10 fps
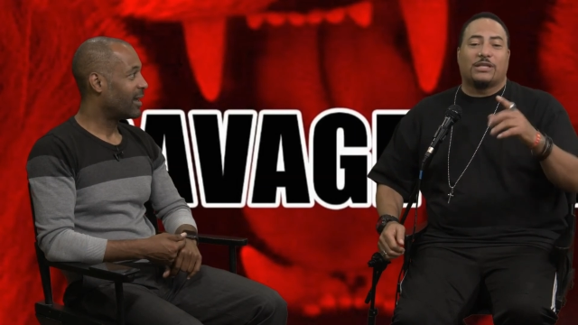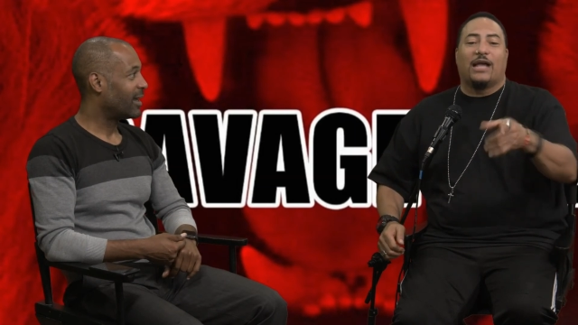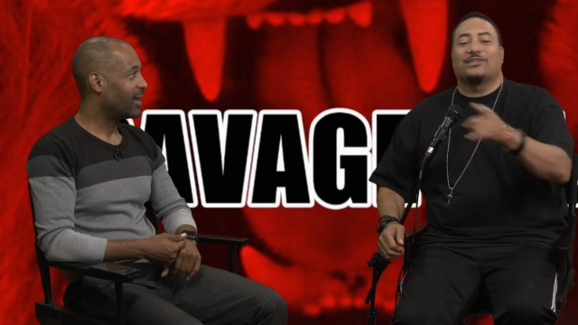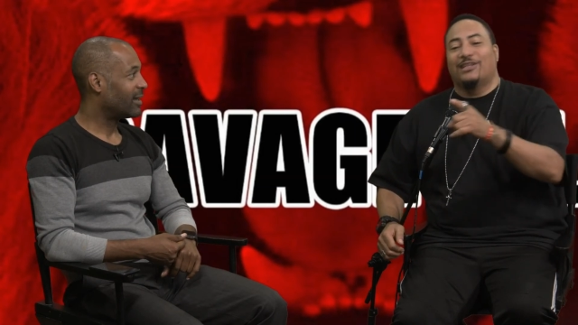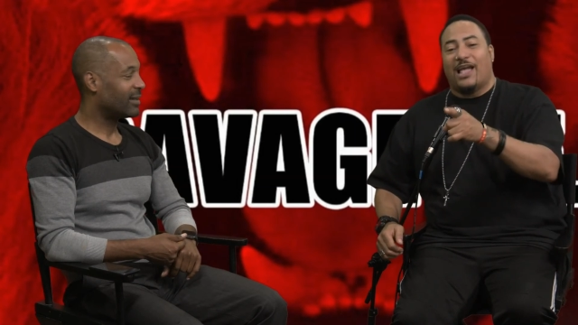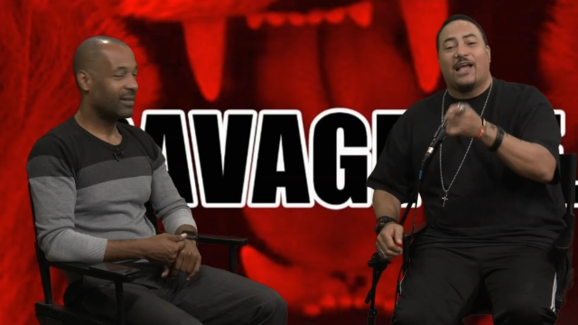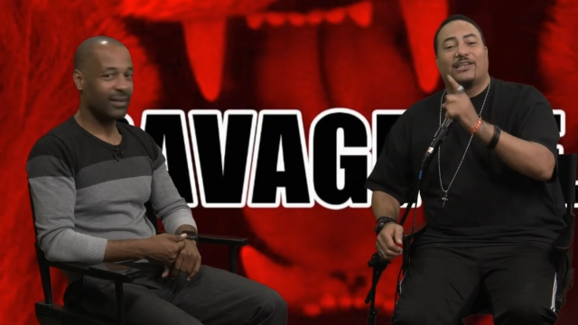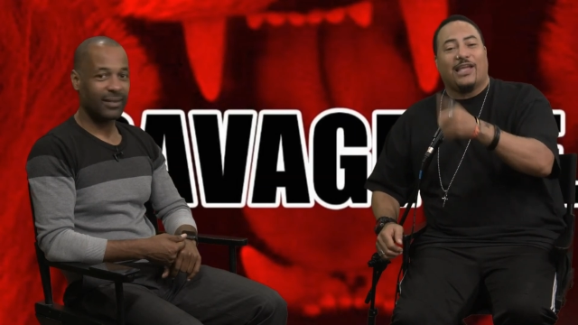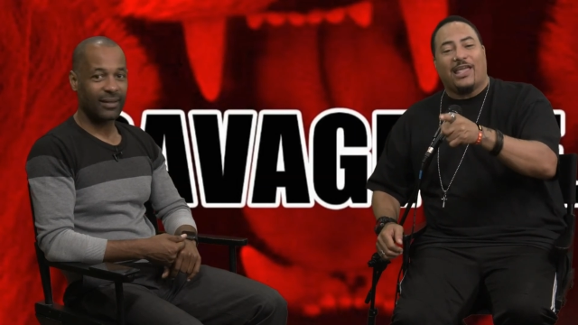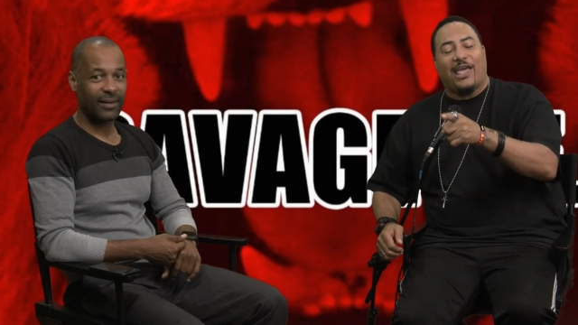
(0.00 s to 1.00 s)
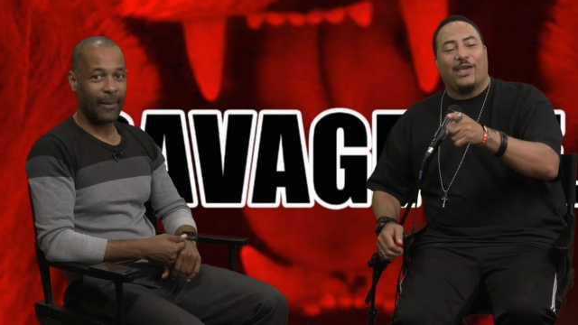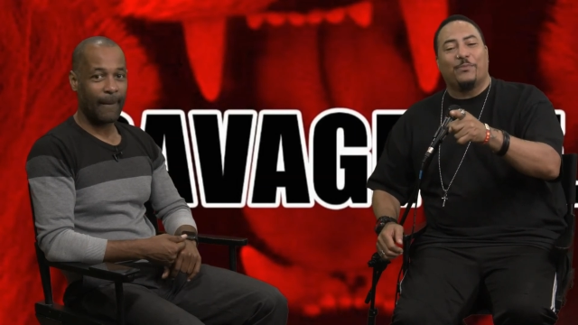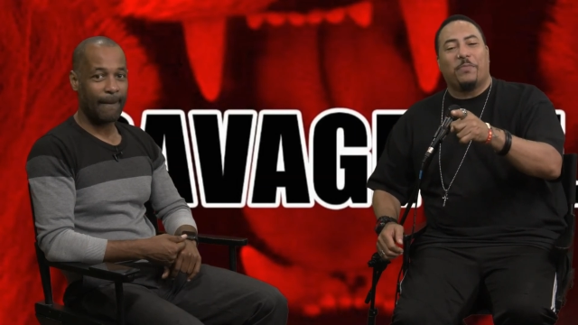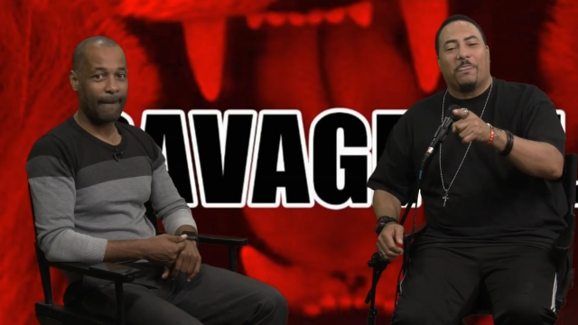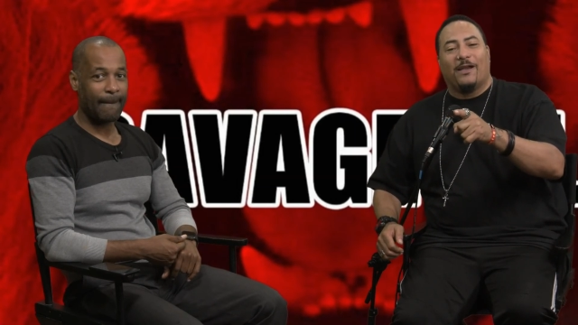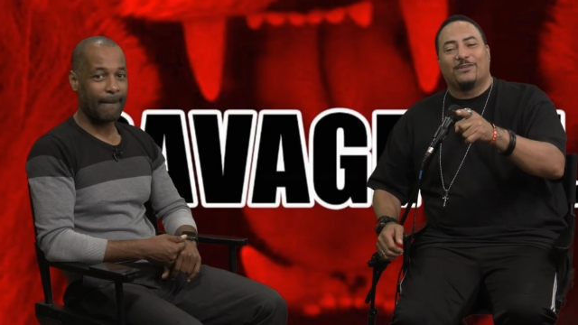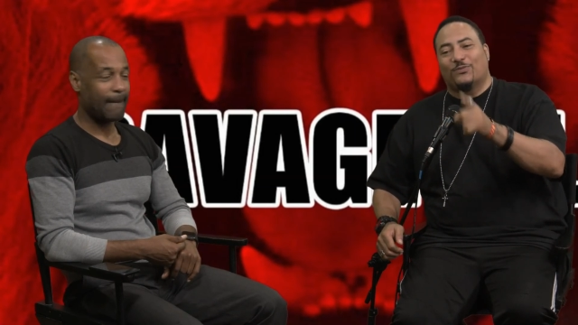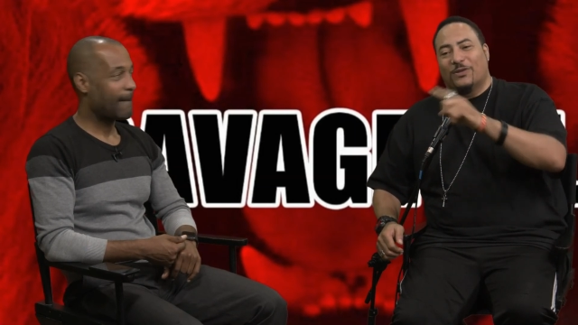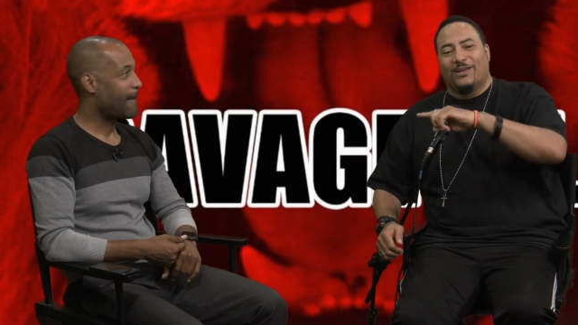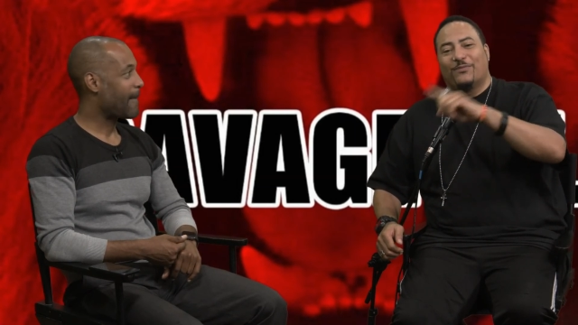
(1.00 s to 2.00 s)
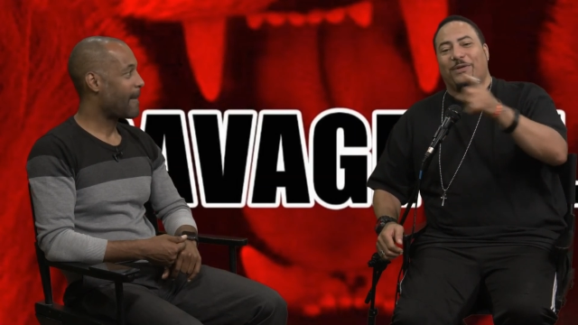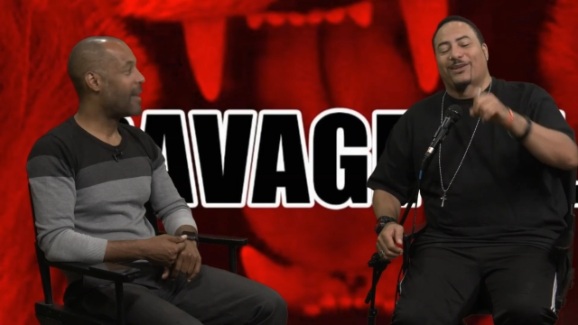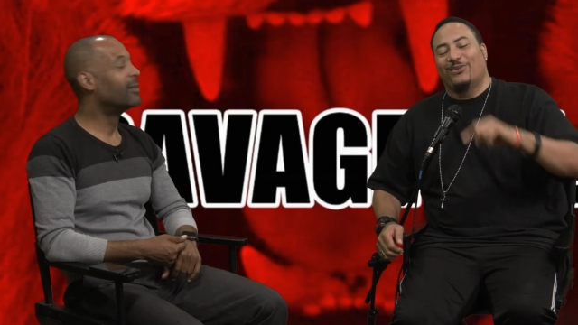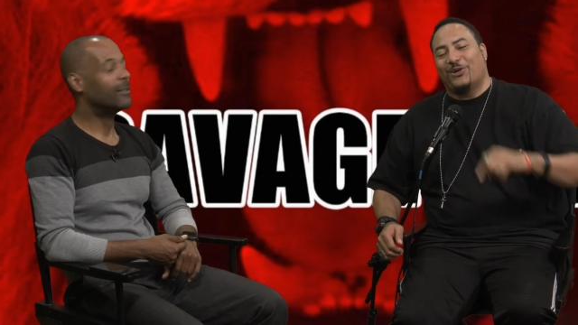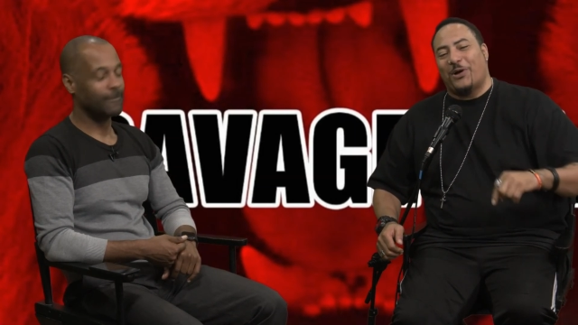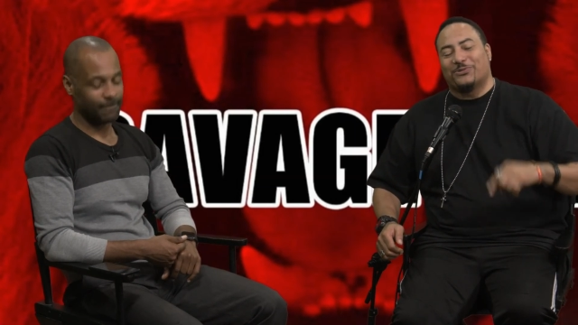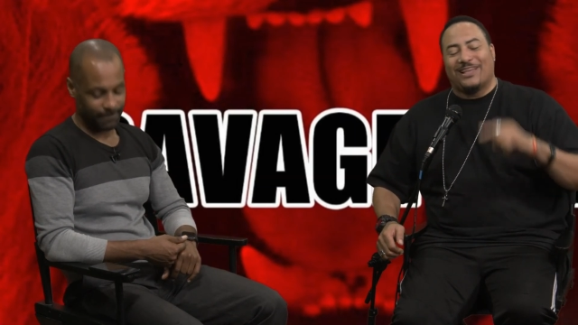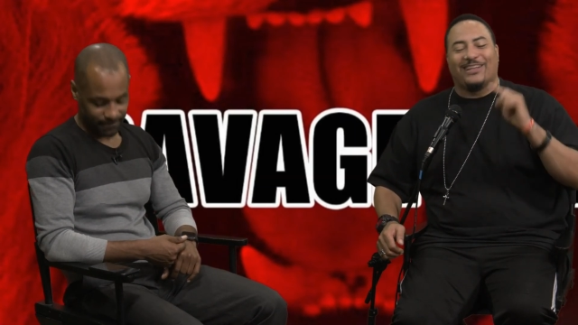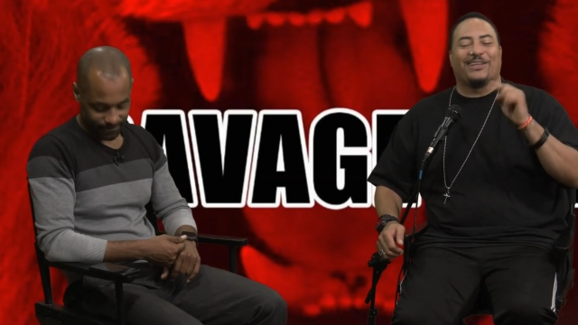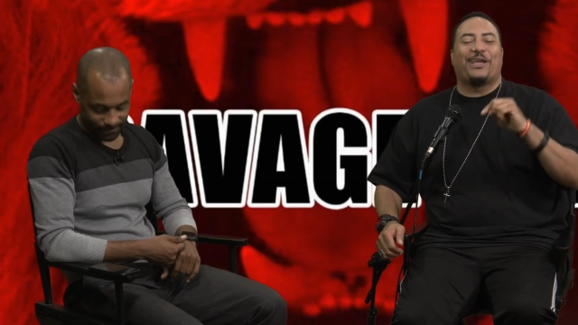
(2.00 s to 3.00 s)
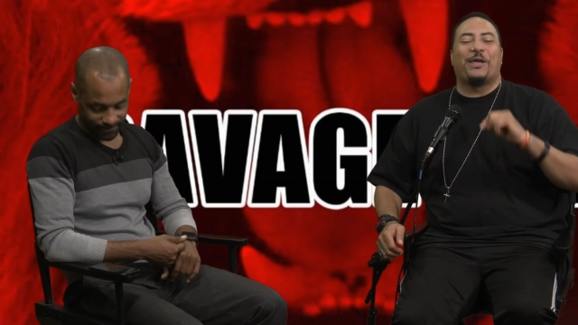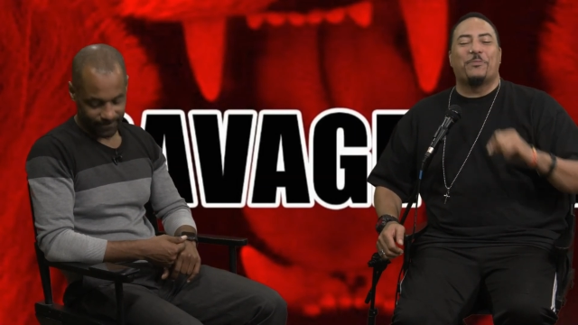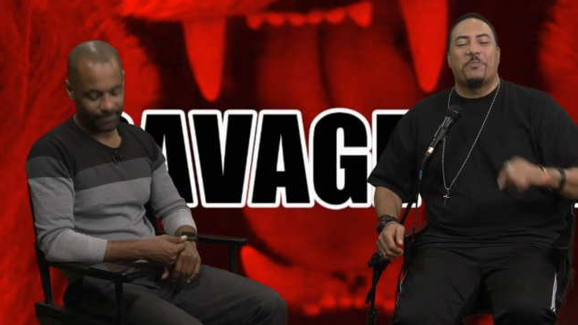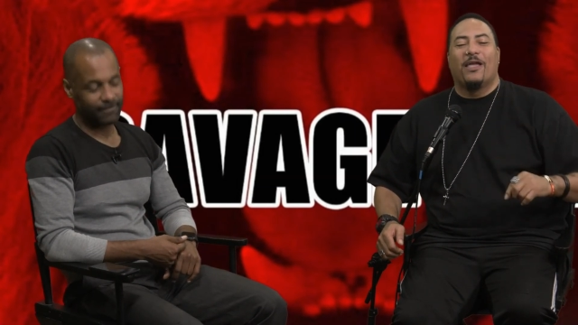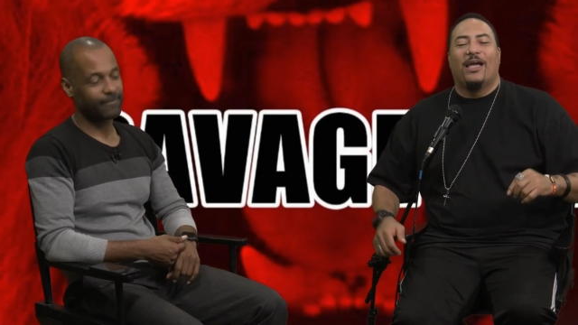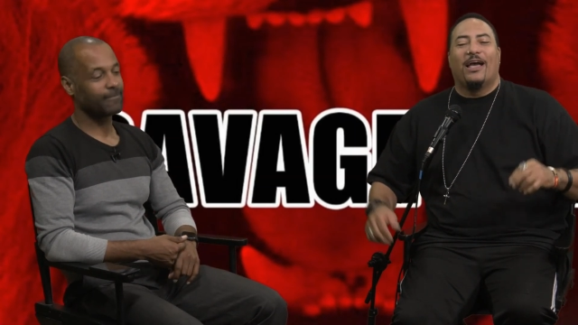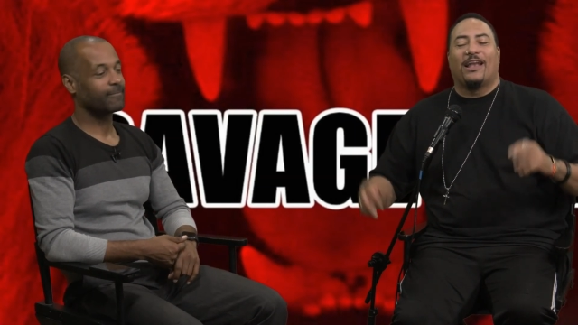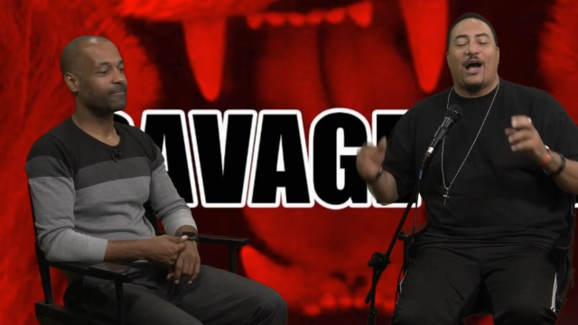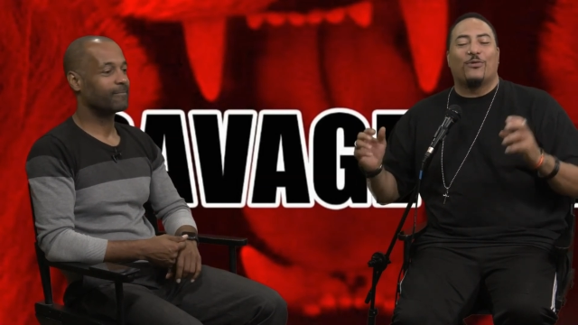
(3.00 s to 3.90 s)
Speaker 1: actually at that game. I just want everybody to know I was at the game. And I